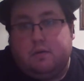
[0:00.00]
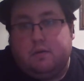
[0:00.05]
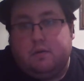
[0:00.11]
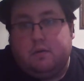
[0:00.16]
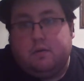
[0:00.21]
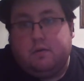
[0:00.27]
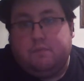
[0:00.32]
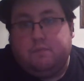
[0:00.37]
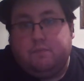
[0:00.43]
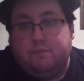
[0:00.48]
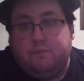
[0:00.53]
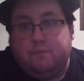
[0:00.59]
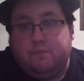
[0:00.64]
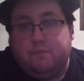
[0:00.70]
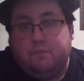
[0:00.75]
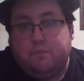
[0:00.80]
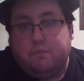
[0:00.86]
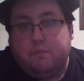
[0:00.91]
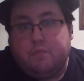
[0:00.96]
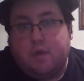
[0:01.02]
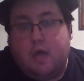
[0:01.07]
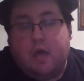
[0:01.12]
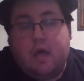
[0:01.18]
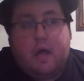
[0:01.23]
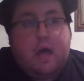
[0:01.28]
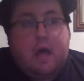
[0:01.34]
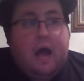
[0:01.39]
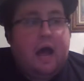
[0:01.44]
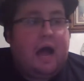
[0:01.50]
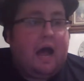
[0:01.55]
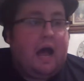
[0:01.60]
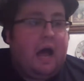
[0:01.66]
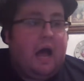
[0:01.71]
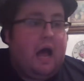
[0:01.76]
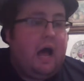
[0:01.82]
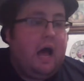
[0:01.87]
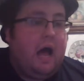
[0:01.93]

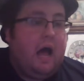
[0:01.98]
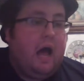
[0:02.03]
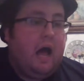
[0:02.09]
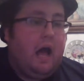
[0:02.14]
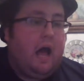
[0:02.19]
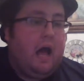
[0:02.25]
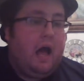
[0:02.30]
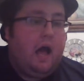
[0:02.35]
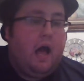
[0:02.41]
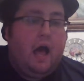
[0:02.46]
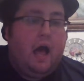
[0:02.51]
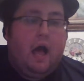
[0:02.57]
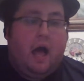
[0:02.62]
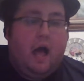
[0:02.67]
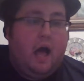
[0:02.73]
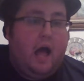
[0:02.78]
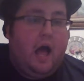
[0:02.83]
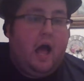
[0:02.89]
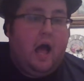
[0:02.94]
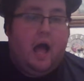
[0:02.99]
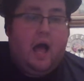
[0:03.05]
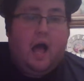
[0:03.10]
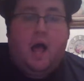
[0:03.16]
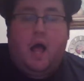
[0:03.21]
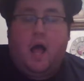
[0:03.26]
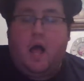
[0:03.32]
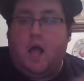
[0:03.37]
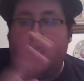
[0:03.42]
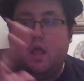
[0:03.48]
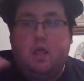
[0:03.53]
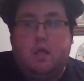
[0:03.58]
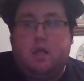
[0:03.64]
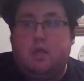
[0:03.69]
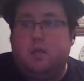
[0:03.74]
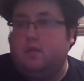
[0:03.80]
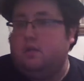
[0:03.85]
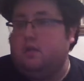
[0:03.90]

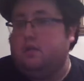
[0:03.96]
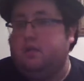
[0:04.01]
No one is speaking in this clip.